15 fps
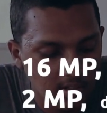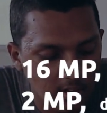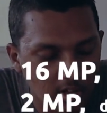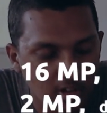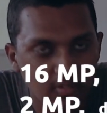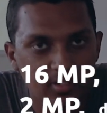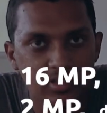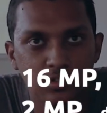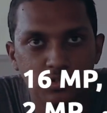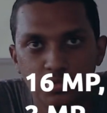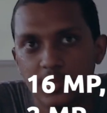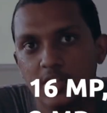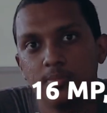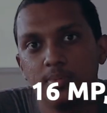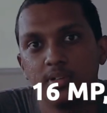along with a 2
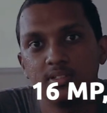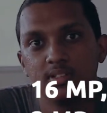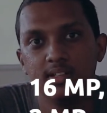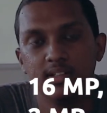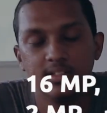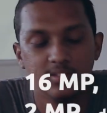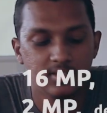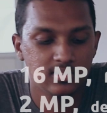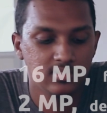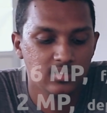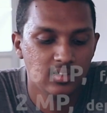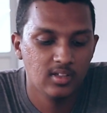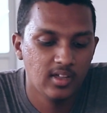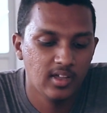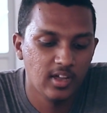megapixel lens,
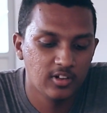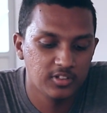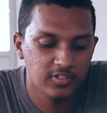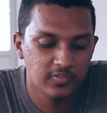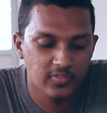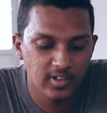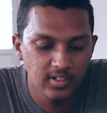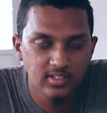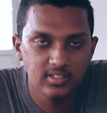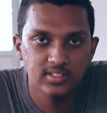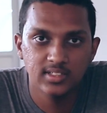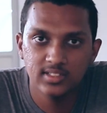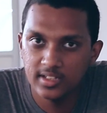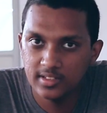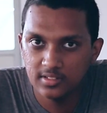and on the front,
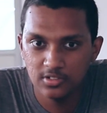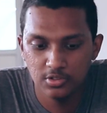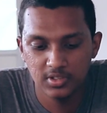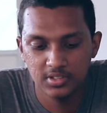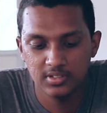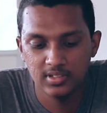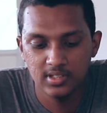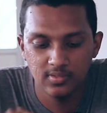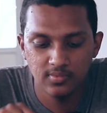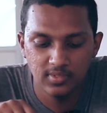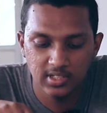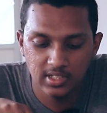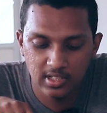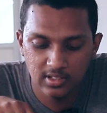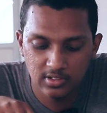just like the Nova 3,
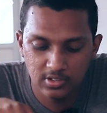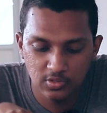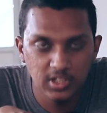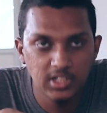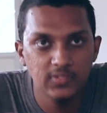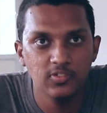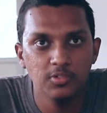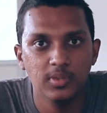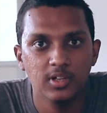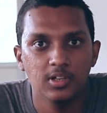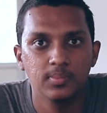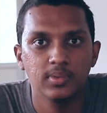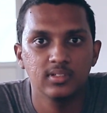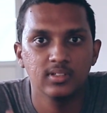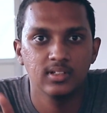we have the 24
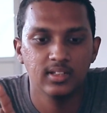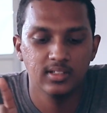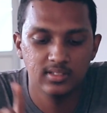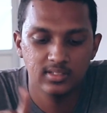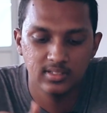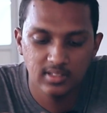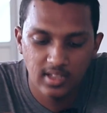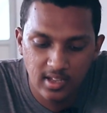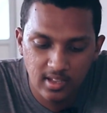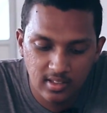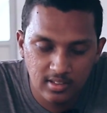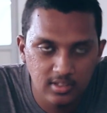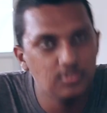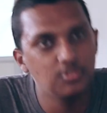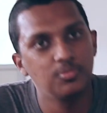megapixel lens
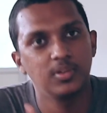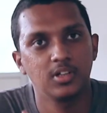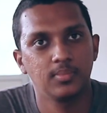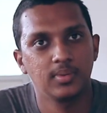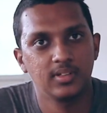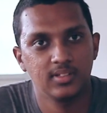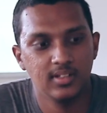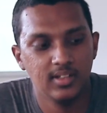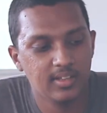and the 2 megapixel